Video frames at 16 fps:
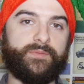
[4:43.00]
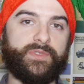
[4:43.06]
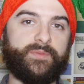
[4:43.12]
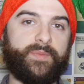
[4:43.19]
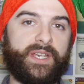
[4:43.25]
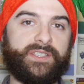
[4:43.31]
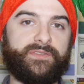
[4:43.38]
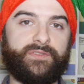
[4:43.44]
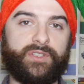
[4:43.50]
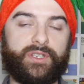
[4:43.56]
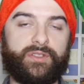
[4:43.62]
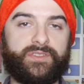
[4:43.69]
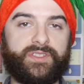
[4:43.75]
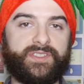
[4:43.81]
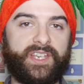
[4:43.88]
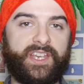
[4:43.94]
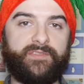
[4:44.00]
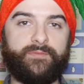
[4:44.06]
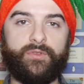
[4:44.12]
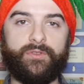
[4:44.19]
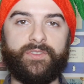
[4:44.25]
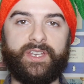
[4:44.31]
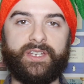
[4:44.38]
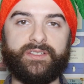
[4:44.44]
some space for you to save
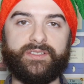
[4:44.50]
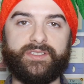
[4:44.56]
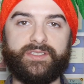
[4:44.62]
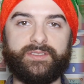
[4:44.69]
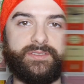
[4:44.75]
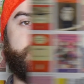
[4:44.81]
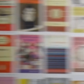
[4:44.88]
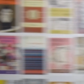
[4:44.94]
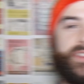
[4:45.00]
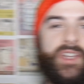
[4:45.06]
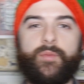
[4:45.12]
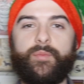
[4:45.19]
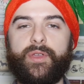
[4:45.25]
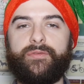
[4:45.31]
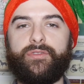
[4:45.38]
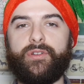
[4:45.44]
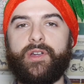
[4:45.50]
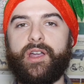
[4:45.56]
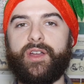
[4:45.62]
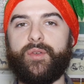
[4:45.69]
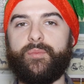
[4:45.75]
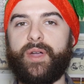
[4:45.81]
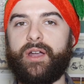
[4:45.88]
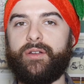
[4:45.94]
more things. Next up, if you're
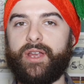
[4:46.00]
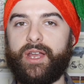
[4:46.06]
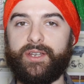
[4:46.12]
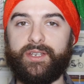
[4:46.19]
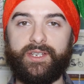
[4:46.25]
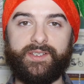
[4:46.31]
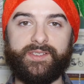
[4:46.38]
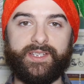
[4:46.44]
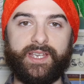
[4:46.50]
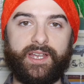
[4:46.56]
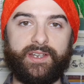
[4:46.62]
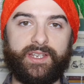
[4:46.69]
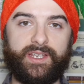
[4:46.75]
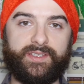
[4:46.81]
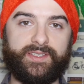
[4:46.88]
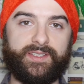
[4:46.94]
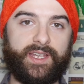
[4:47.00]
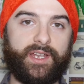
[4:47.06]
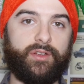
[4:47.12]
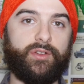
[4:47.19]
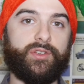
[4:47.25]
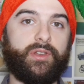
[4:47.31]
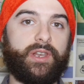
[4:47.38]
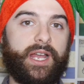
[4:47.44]
out and about and you need to get internet
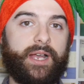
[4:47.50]
on your